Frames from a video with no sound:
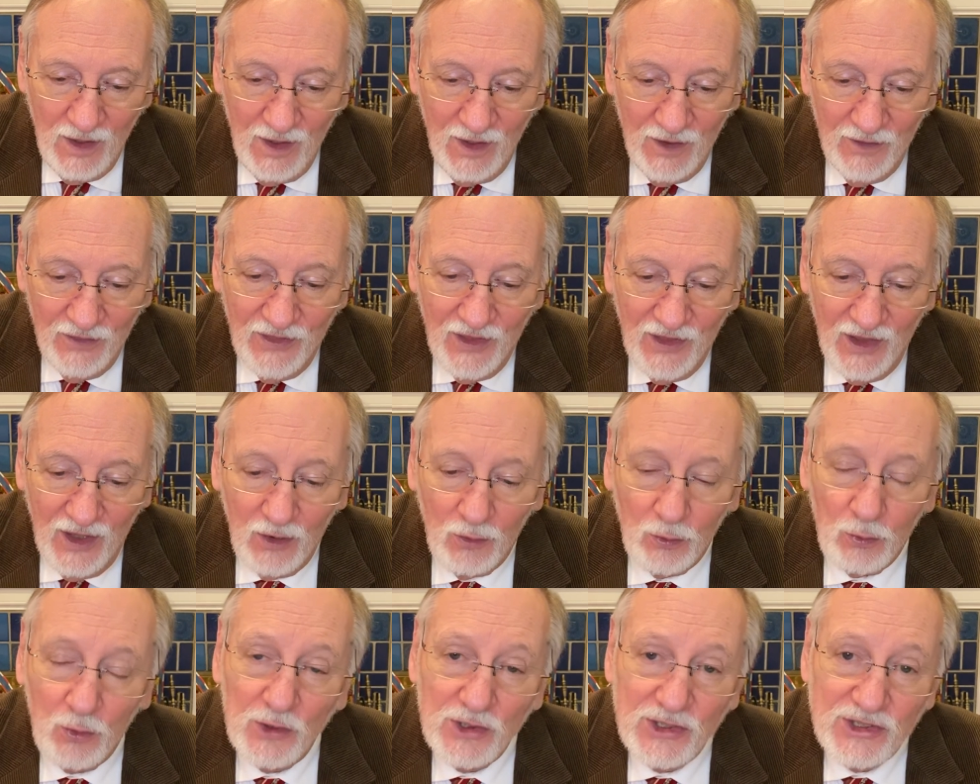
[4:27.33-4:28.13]
they'll
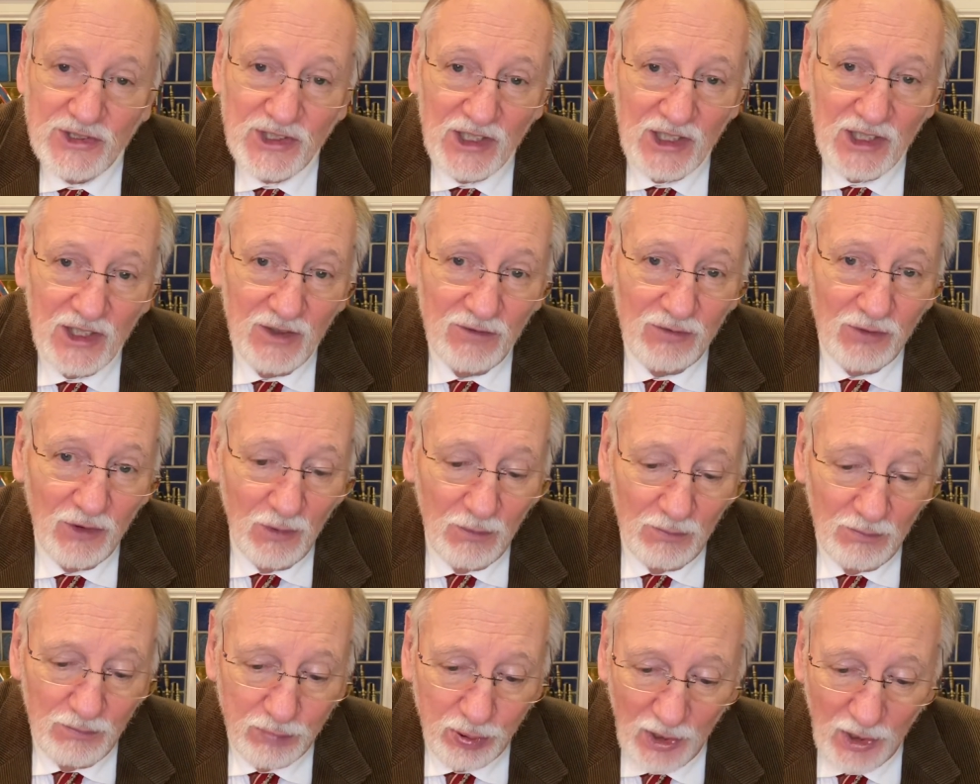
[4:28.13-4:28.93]
receive a
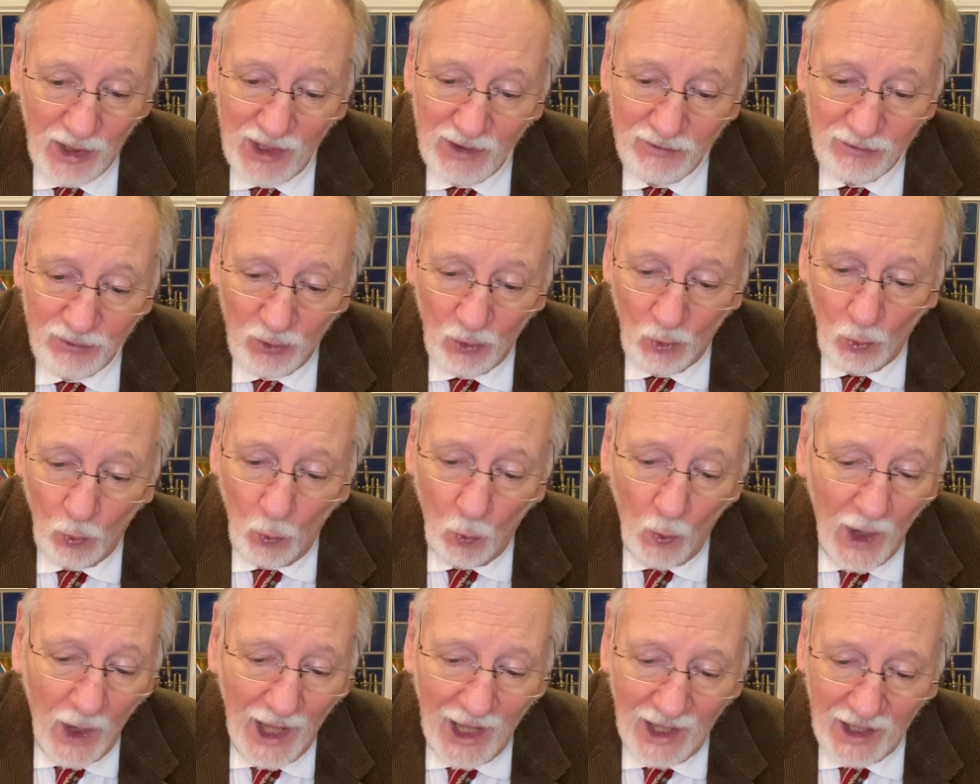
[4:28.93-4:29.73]
playful
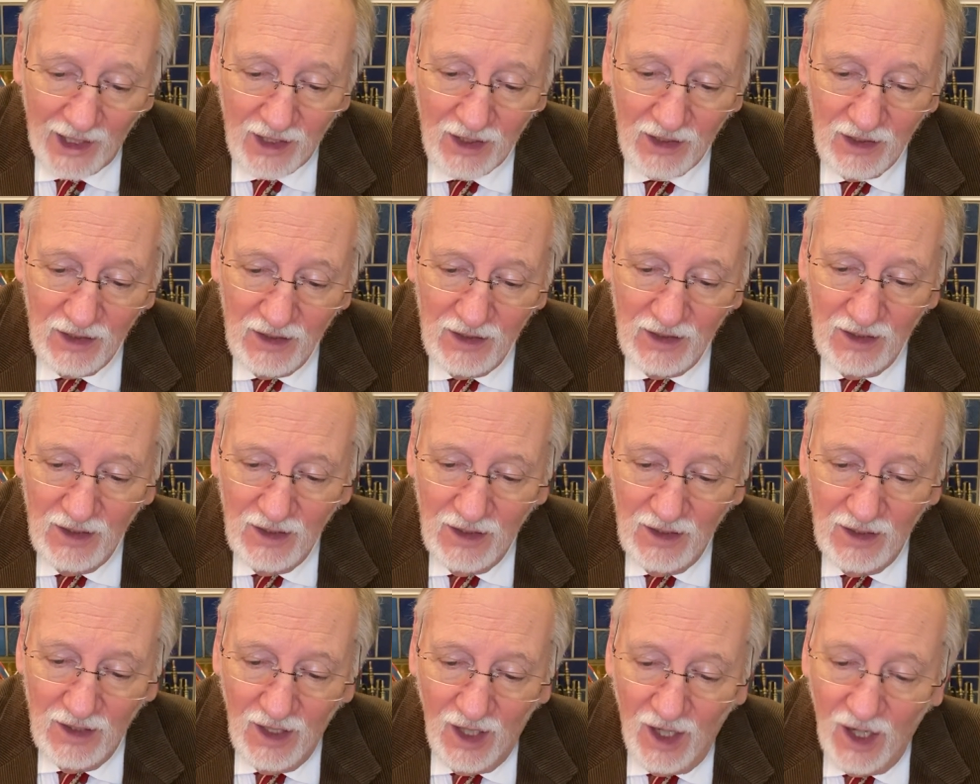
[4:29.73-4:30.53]
whack
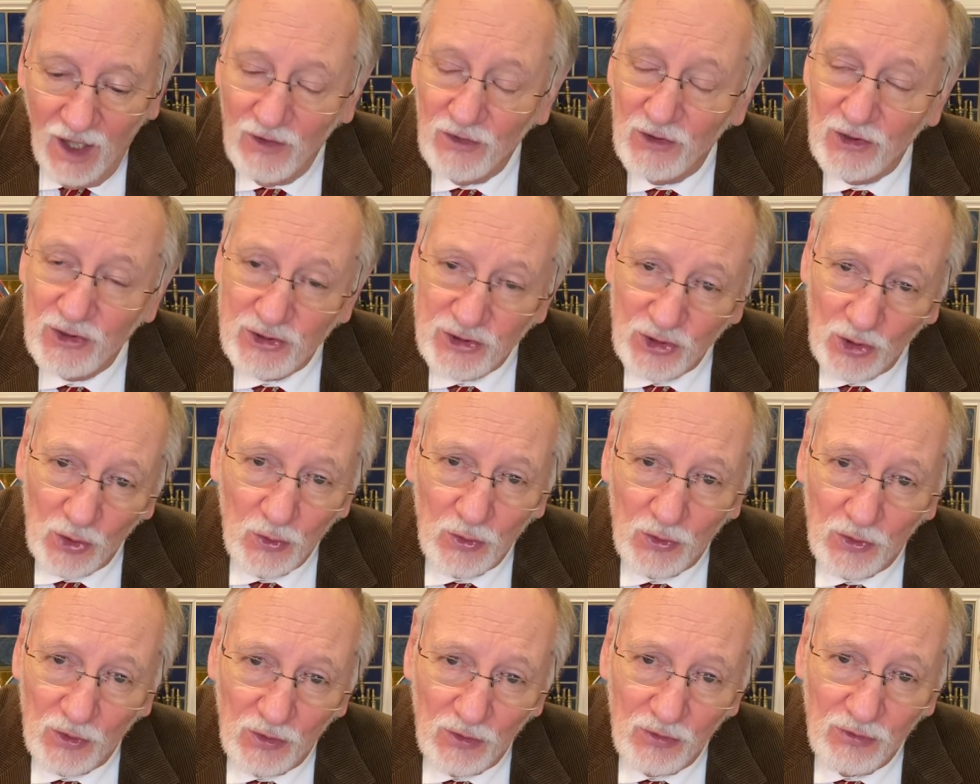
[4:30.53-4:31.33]
on the
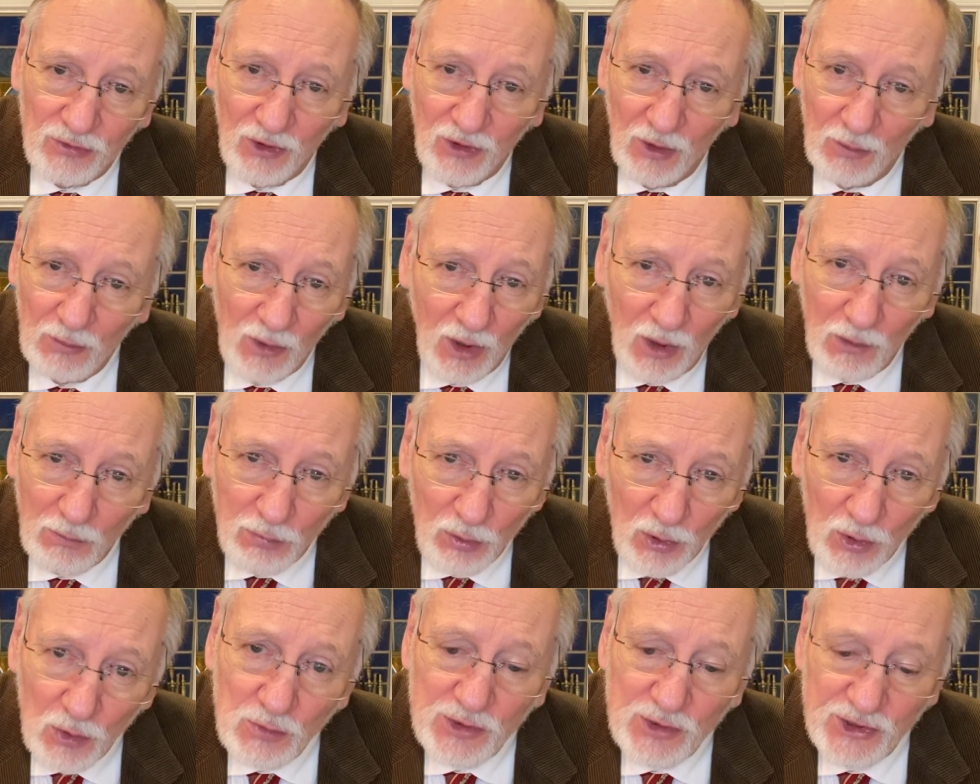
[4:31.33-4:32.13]
shoulder from her
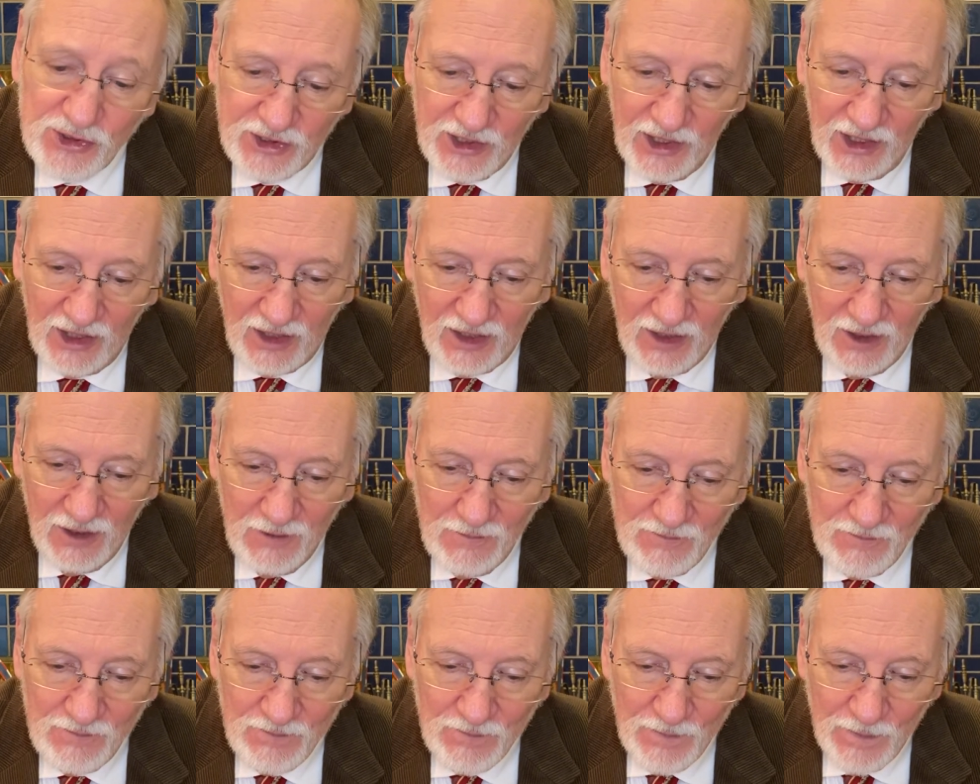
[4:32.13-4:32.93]
broomstick
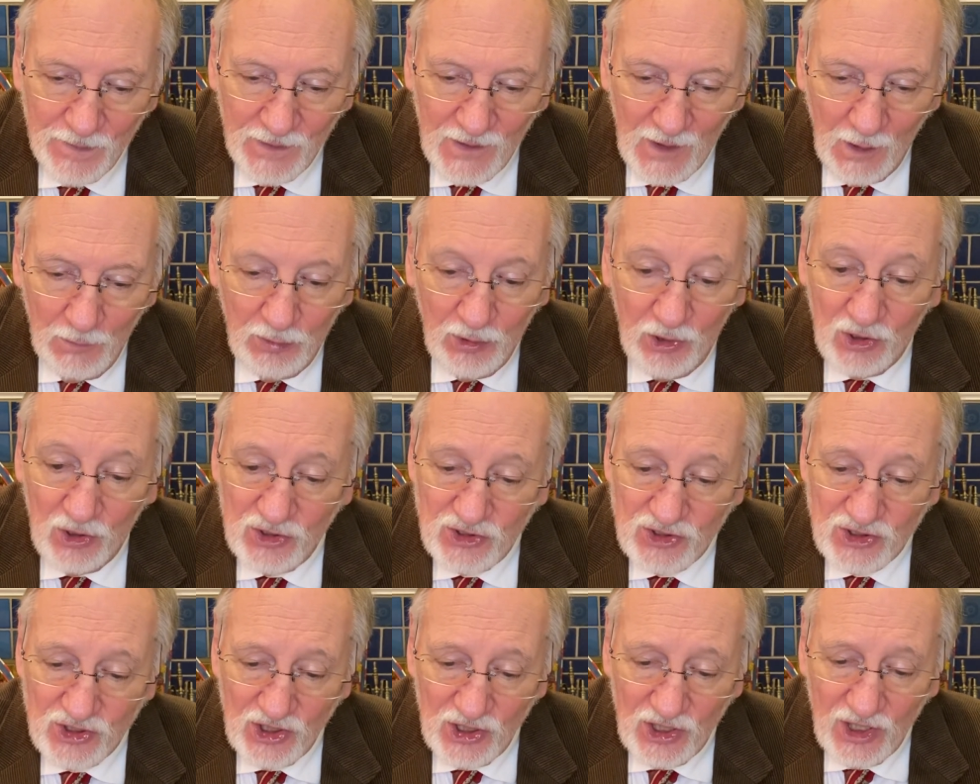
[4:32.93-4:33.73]
because
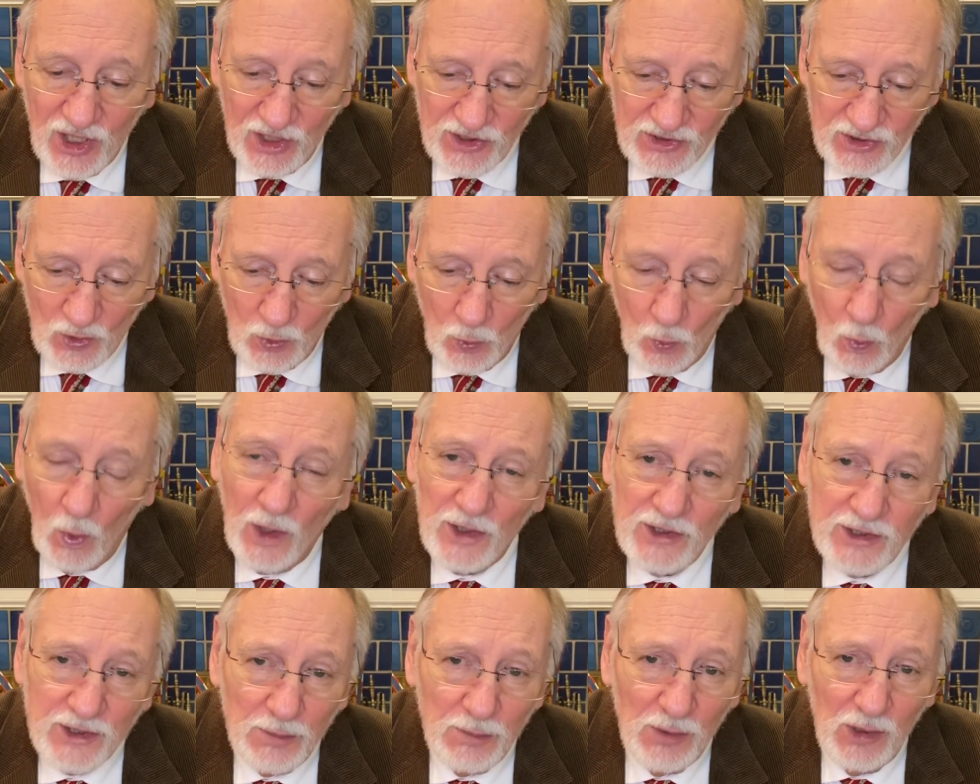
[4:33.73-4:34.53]
she doesn't
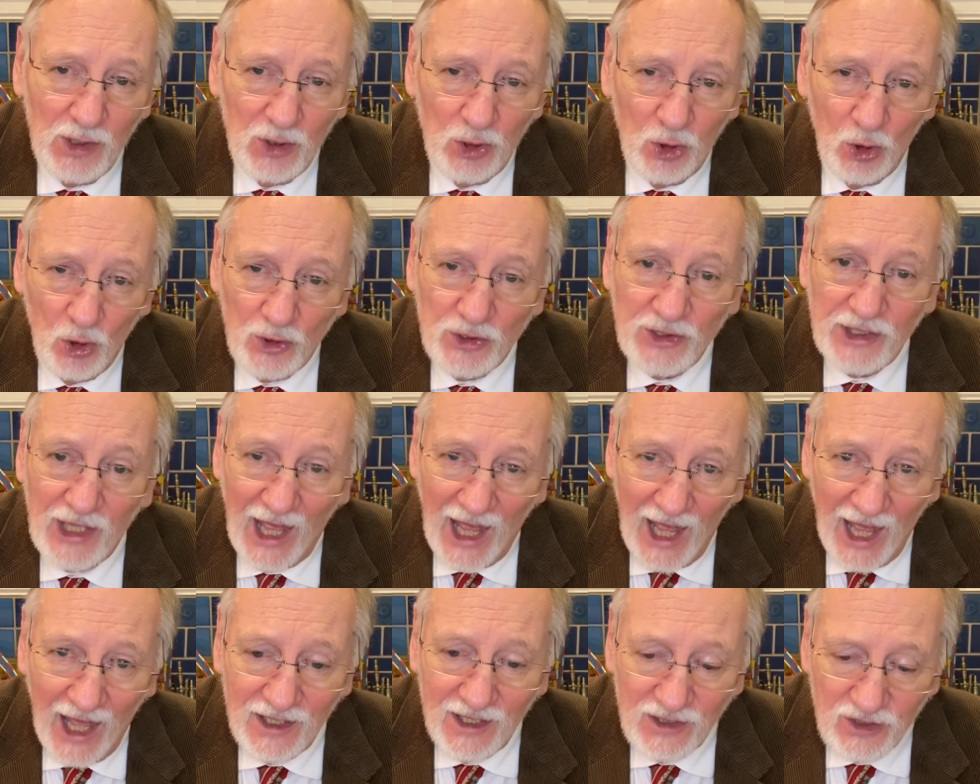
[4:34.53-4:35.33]
want to be looked
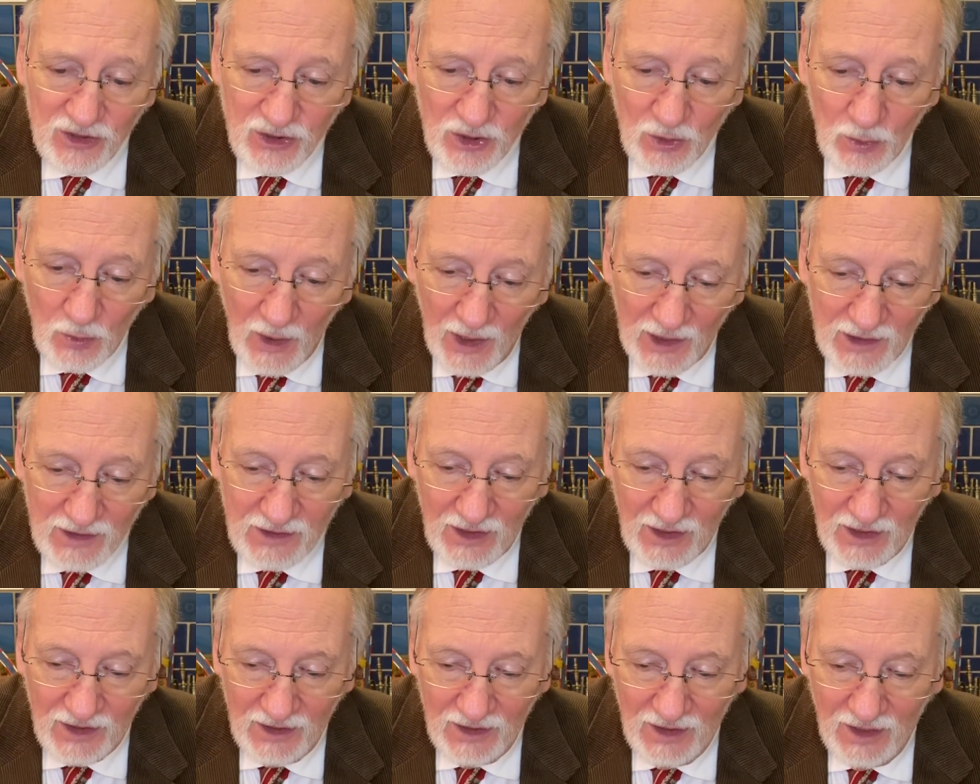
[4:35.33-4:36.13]
at
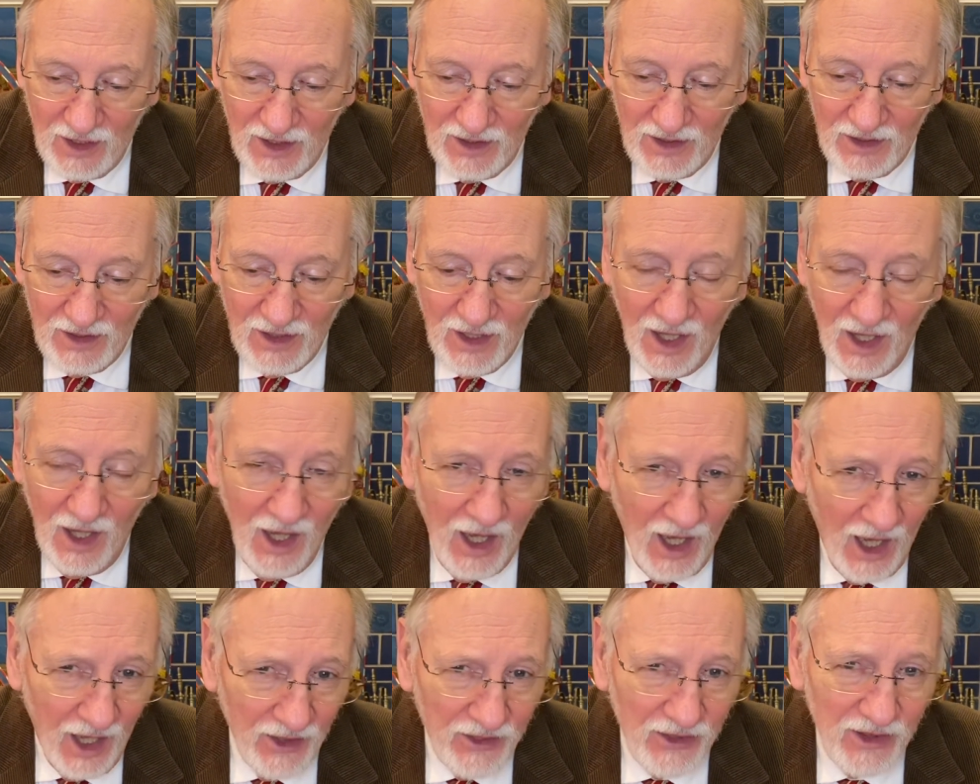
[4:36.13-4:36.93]
directly. And
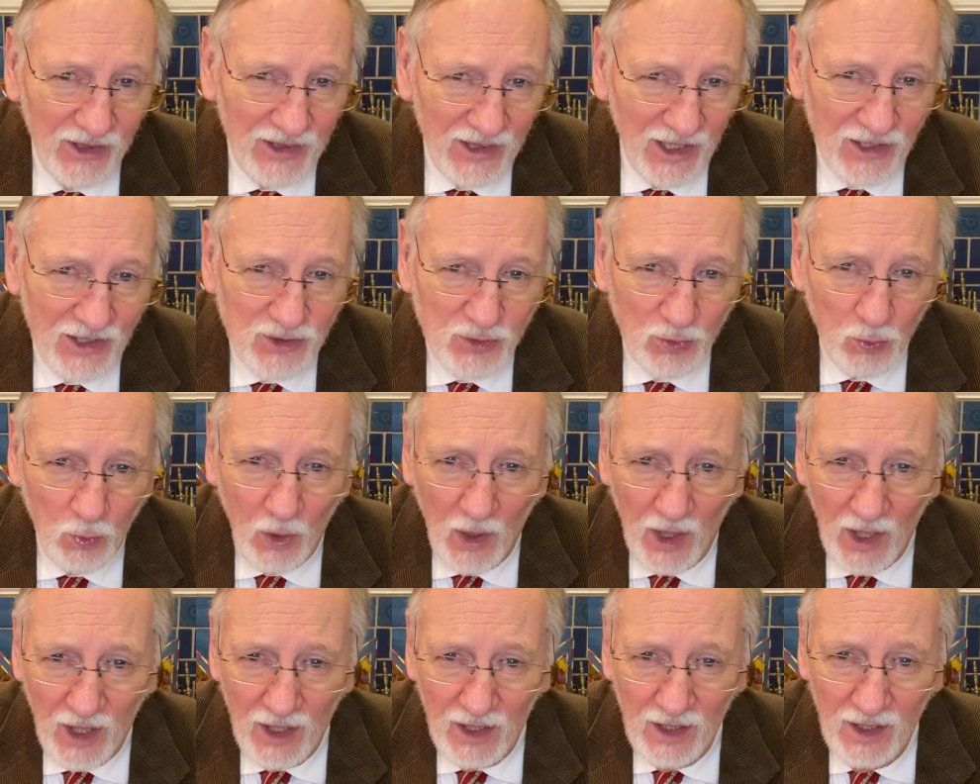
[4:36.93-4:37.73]
I think that's
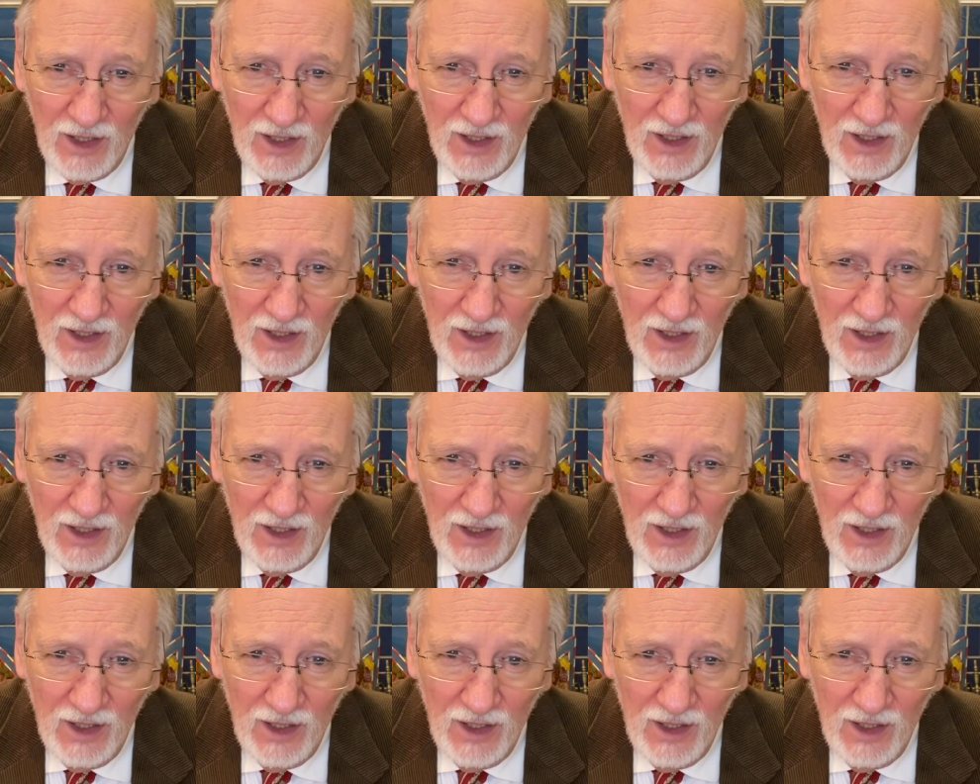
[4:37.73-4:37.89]
why